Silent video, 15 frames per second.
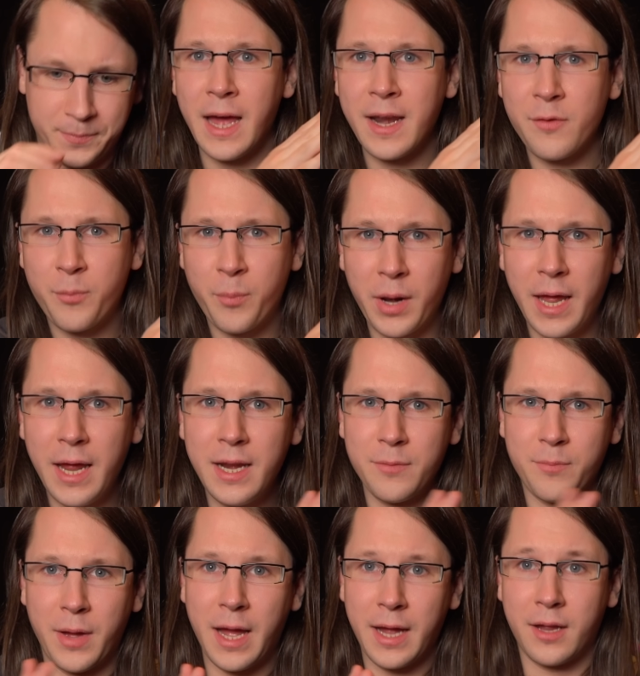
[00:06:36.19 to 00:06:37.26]
And I've played
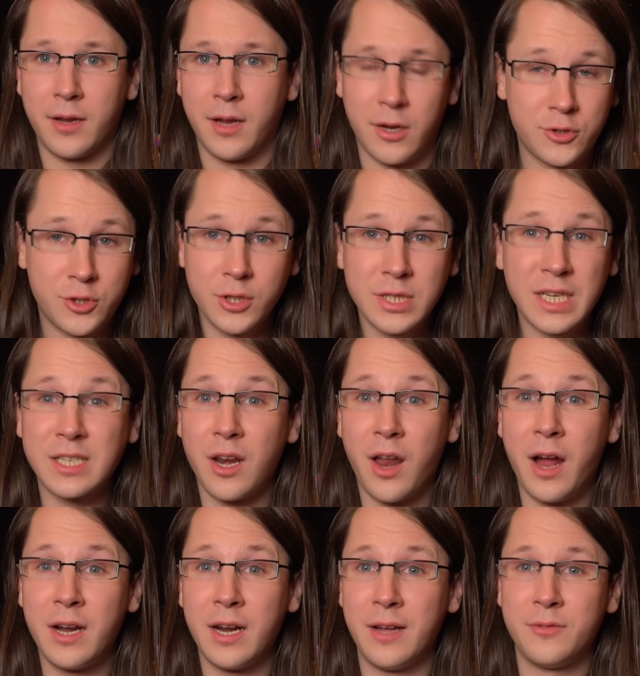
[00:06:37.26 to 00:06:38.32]
it back just as
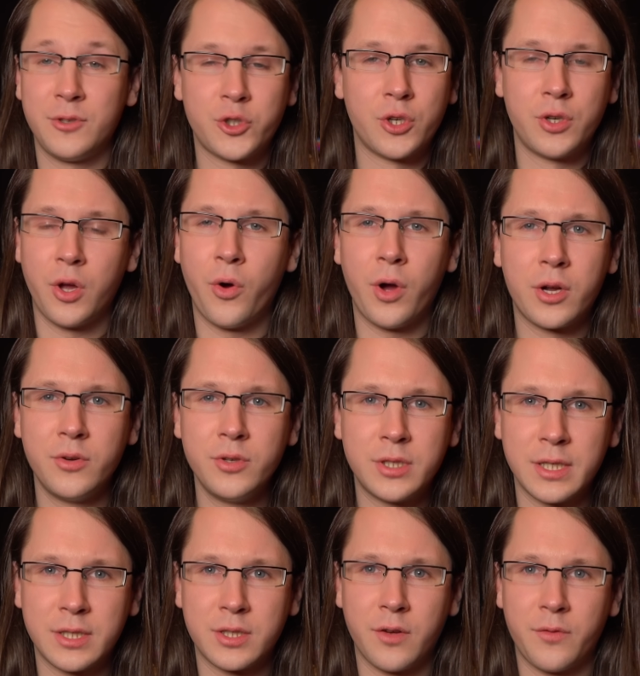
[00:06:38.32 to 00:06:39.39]
line level, so no
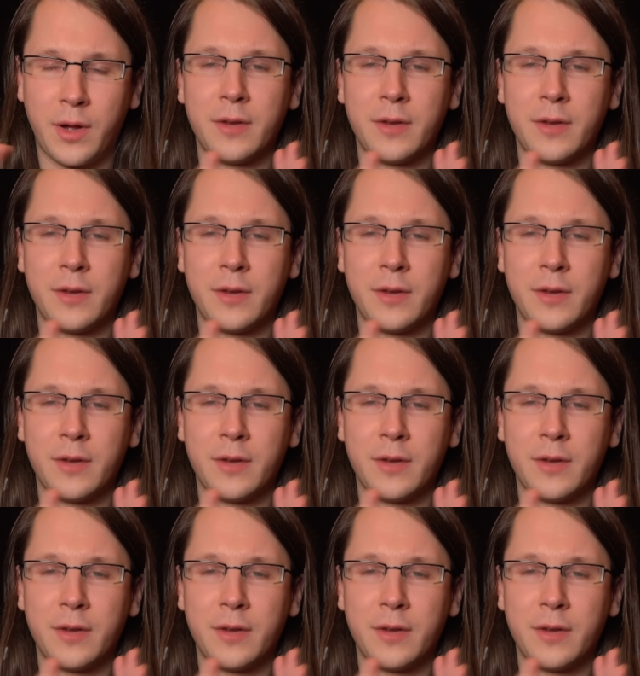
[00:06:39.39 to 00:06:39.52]
acoustic stuff.